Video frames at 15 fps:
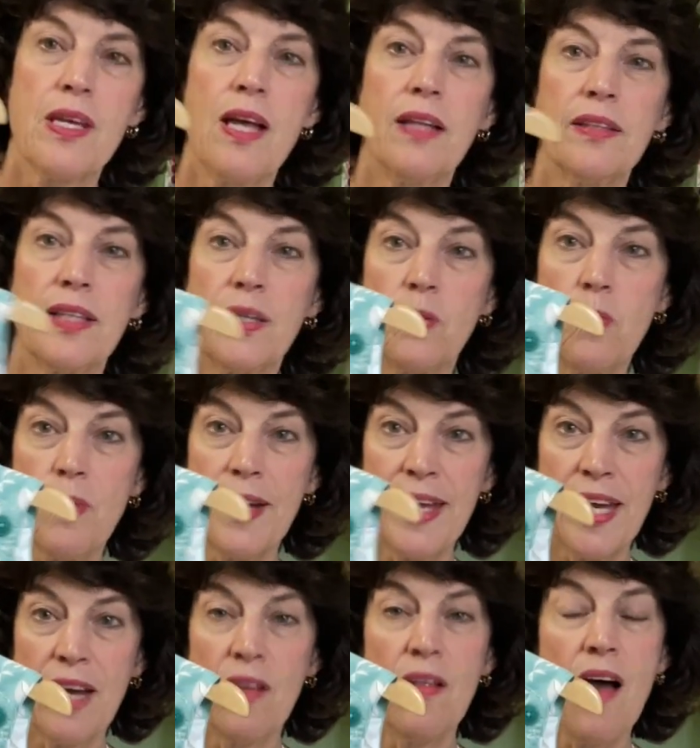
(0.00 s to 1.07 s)
Little
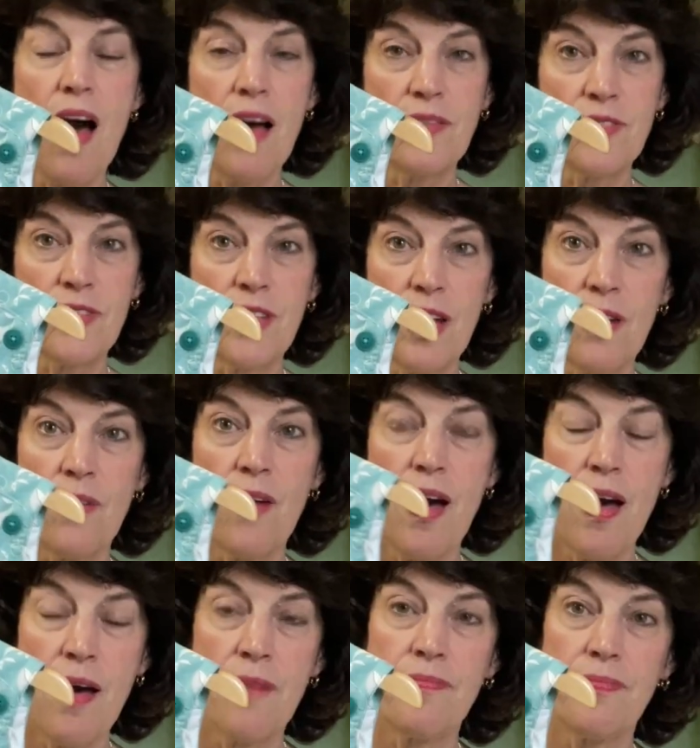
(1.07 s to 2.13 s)
Whale, also
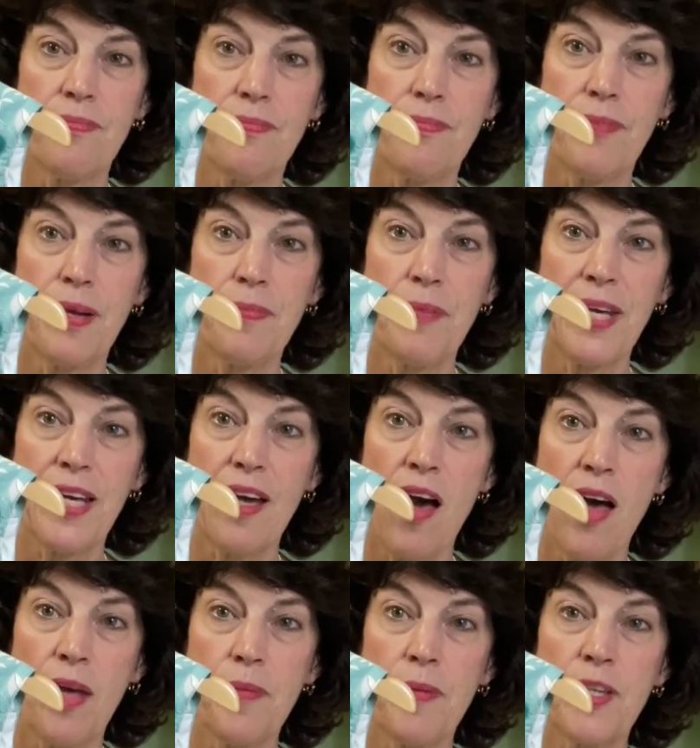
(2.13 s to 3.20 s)
by Pink
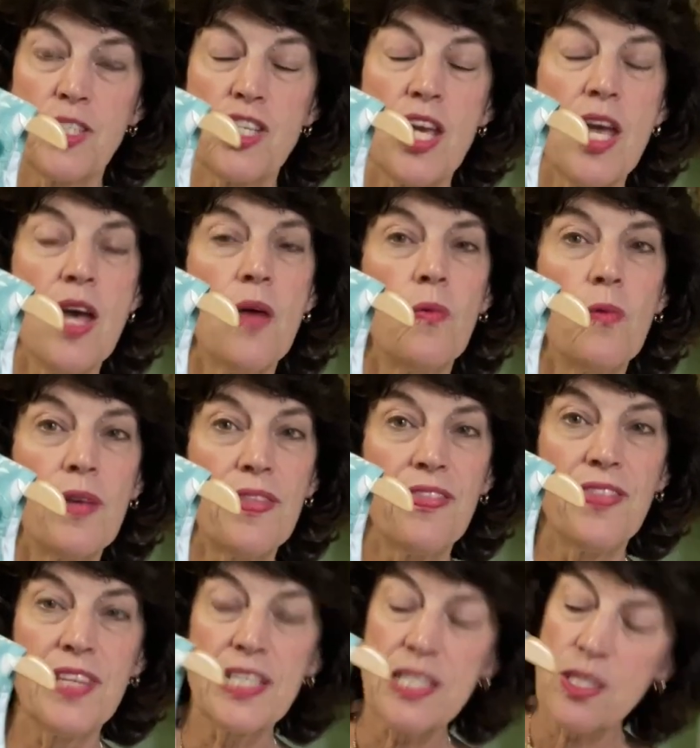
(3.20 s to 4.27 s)
Hollybush.
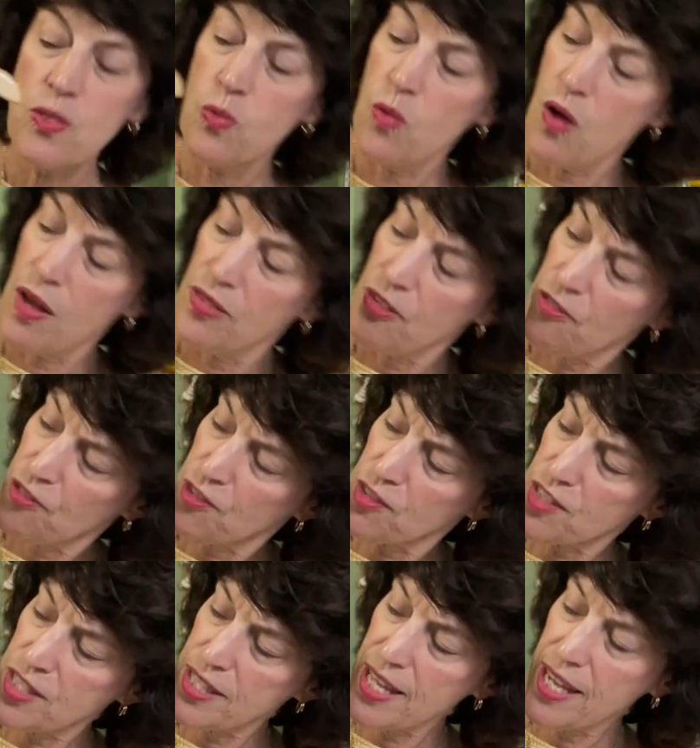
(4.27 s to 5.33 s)
With this one, the
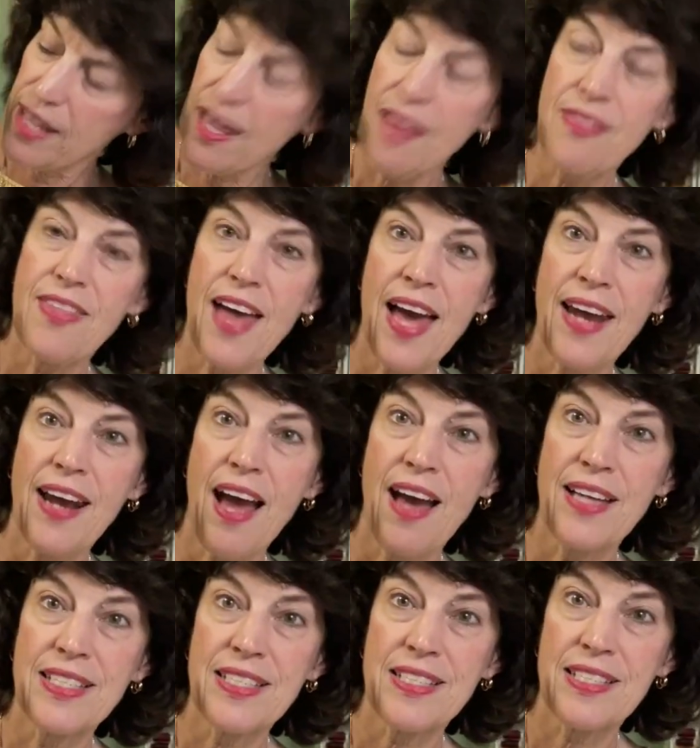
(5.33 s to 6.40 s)
first thing that
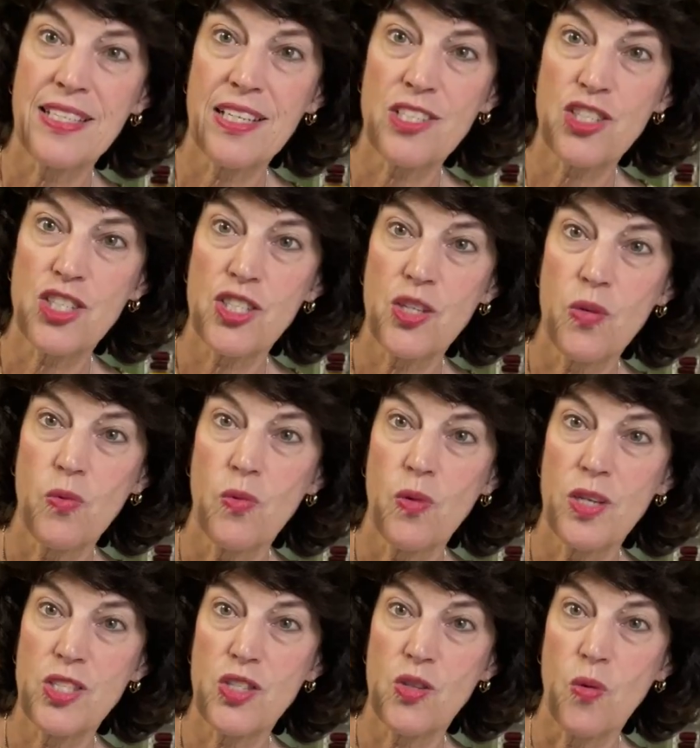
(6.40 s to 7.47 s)
I stitched
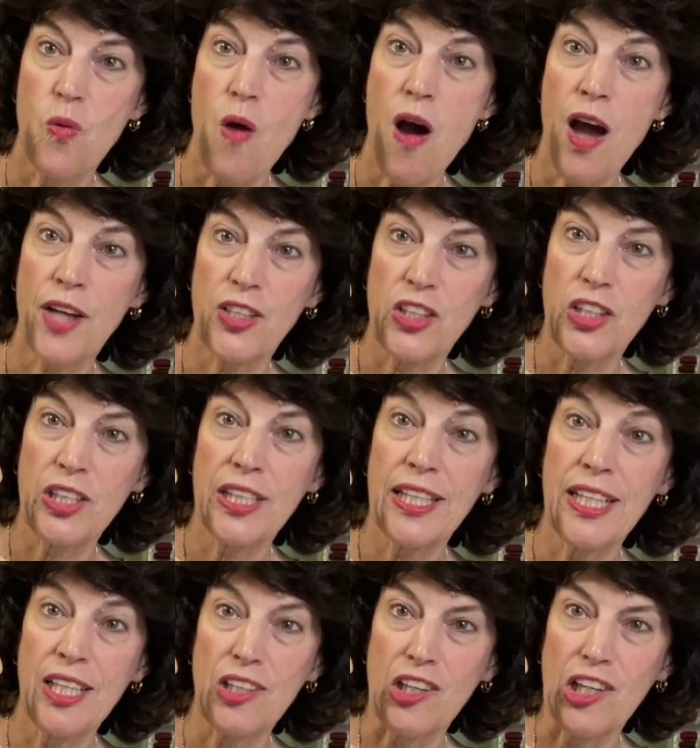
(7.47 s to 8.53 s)
was the water
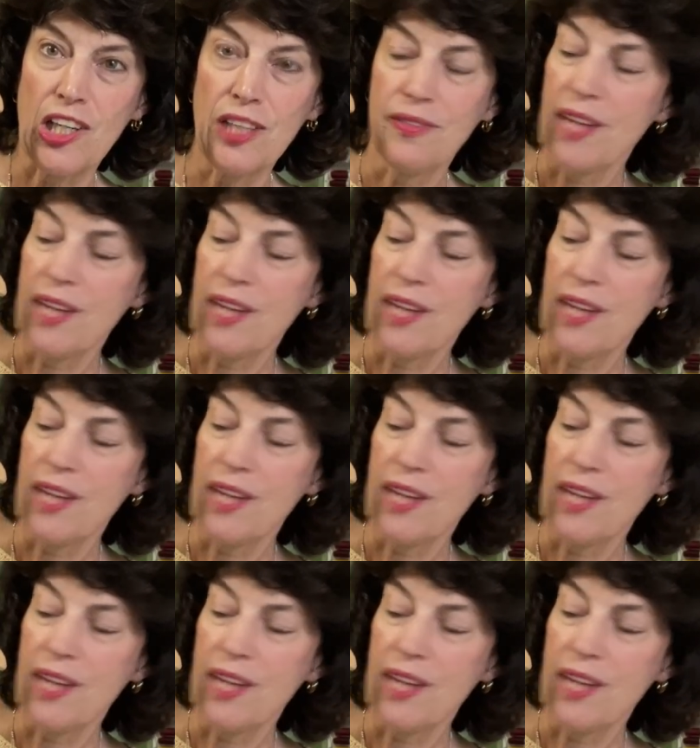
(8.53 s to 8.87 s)
here.